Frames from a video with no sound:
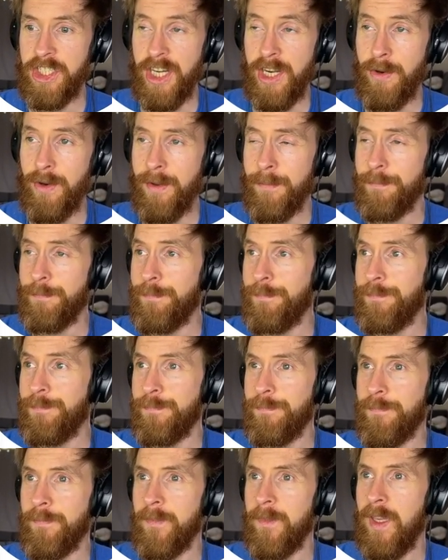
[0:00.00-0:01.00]
here.
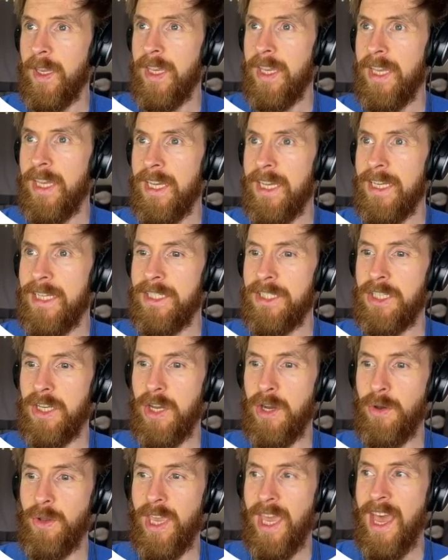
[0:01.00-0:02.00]

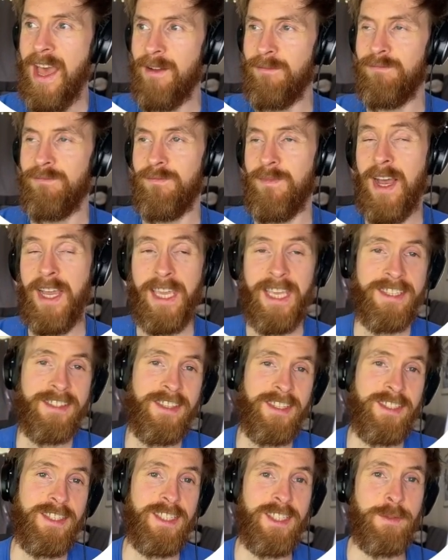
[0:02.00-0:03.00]
So yeah, I guess
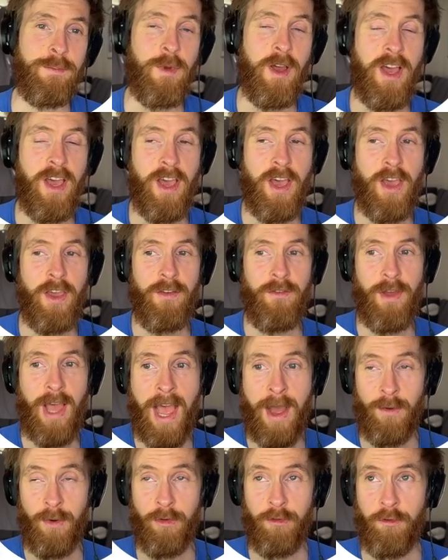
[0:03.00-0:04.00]
this is
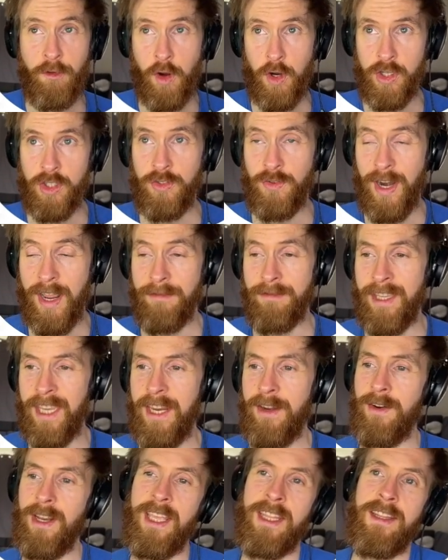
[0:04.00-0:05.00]
our first draft
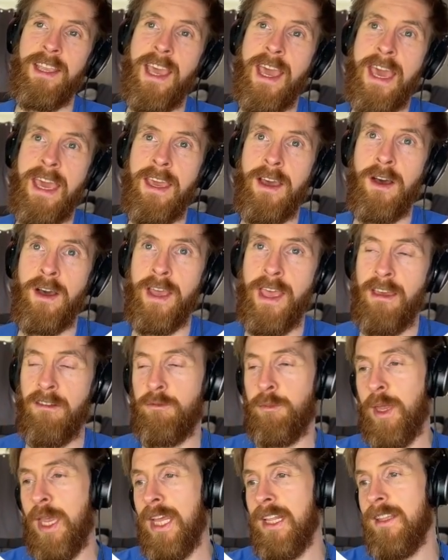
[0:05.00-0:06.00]
here in the AI
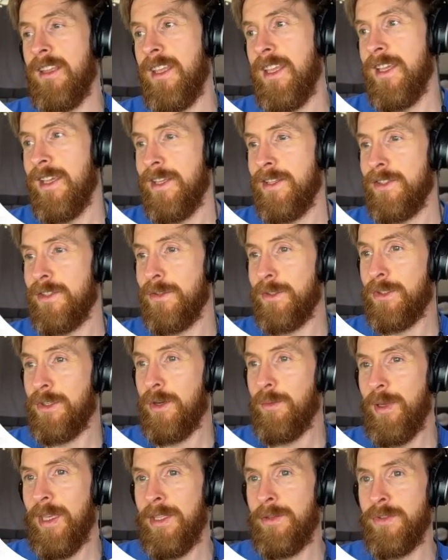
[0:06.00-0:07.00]
FPL. So it's
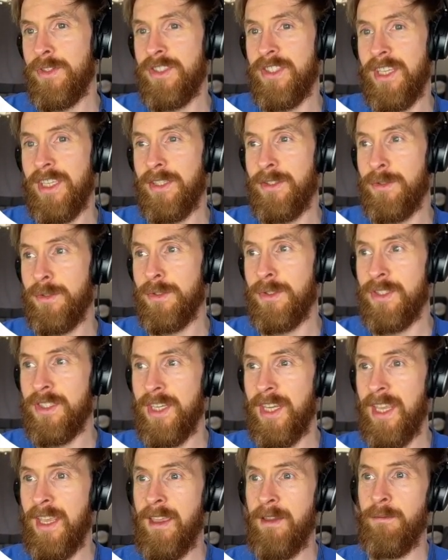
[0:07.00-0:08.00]
going to be interesting to
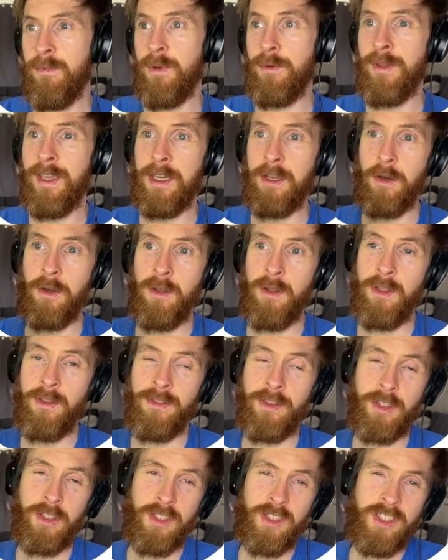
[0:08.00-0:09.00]
see when we
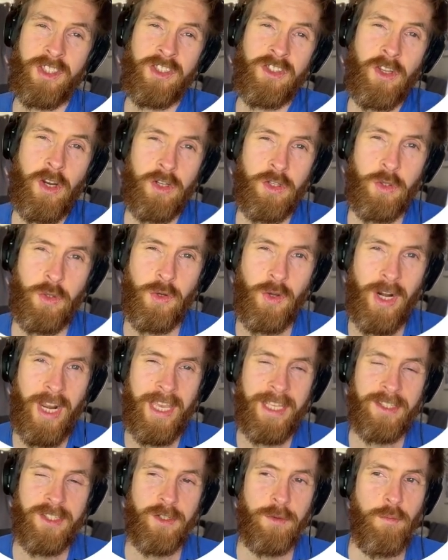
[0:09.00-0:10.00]
can start to
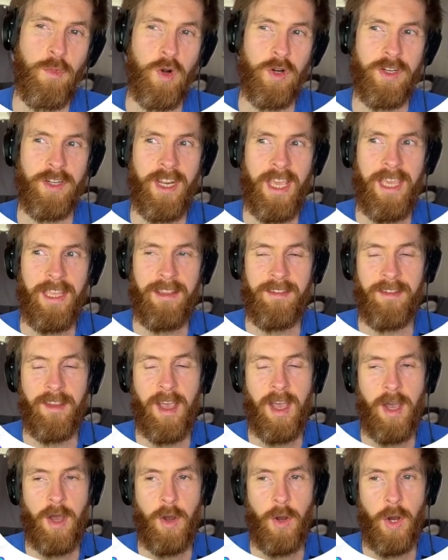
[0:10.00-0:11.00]
collect some more
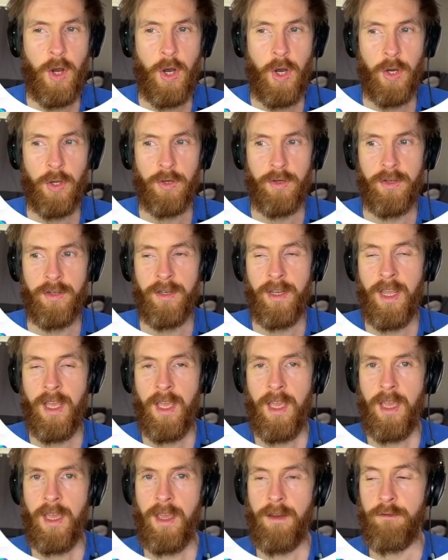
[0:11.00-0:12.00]
data on
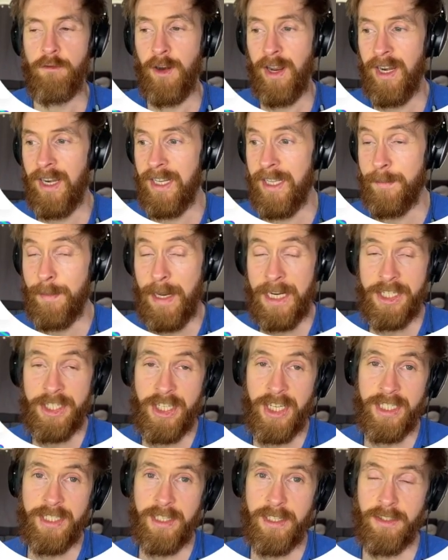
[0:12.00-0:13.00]
friendly
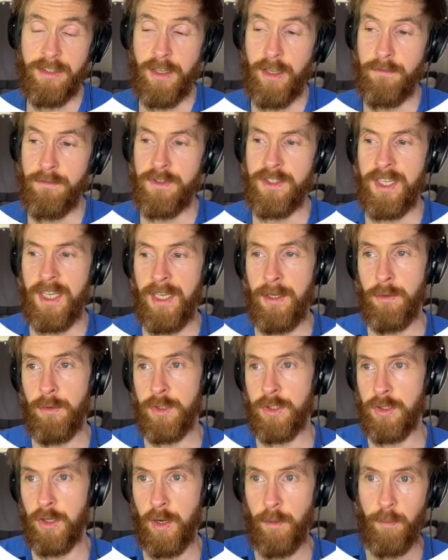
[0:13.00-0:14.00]
matches and stuff, see who
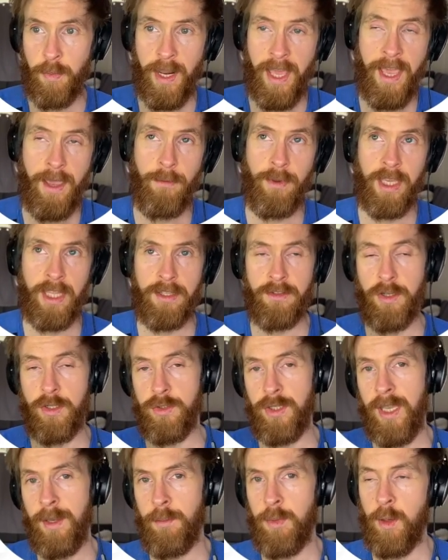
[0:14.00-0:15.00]
is going to play. We can try
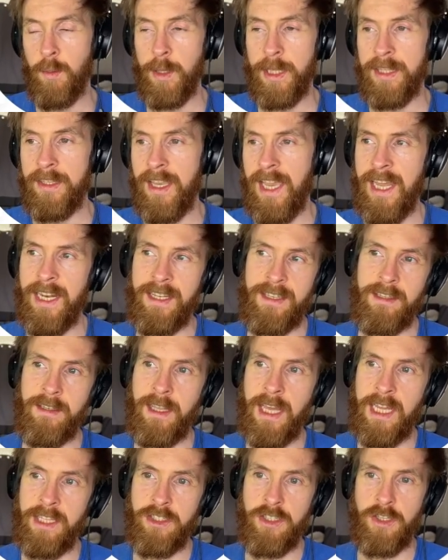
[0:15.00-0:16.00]
to implement that,
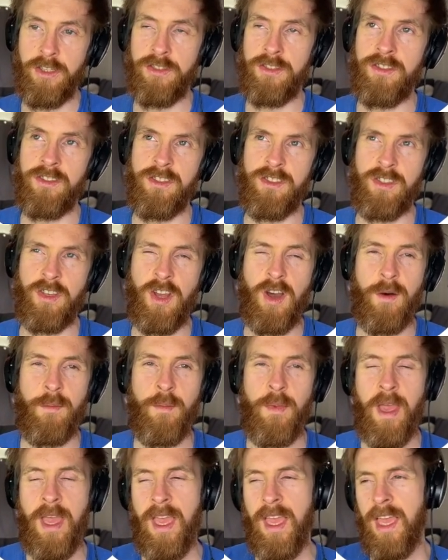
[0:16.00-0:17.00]
adjust
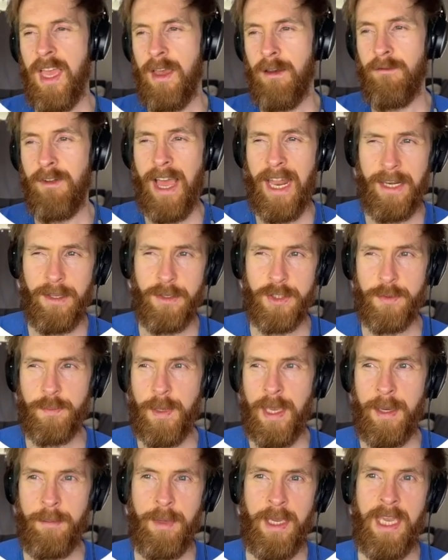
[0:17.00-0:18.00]
some values
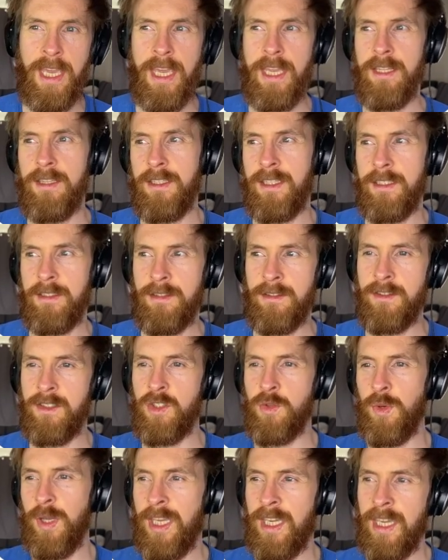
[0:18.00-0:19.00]
maybe,
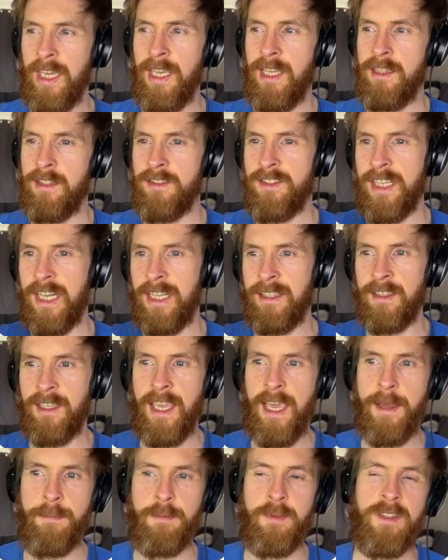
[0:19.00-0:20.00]
tweak it, select
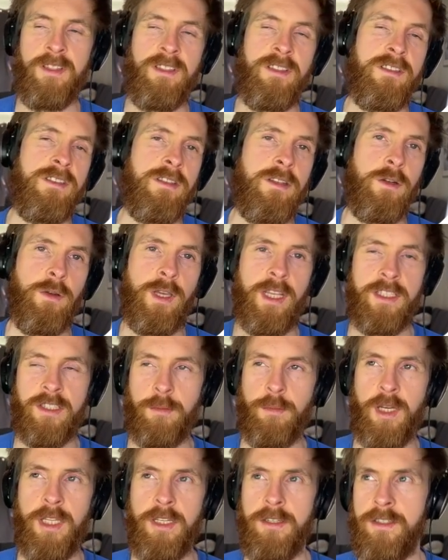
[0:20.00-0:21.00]
captains, look at
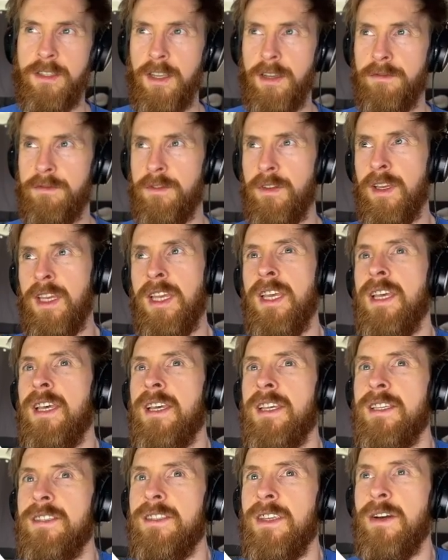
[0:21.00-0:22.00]
some other stuff.
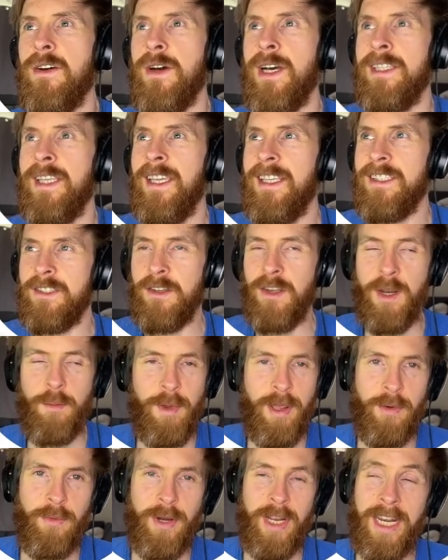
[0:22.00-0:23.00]
So I think it's going to
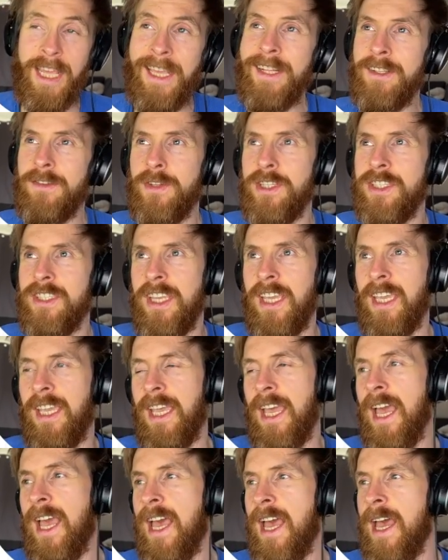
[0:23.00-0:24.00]
be real interesting.
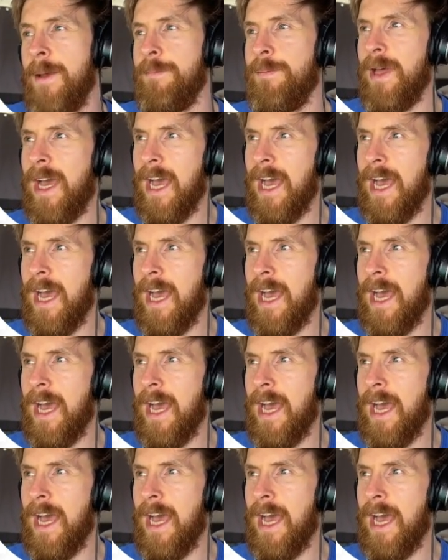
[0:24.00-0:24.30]
I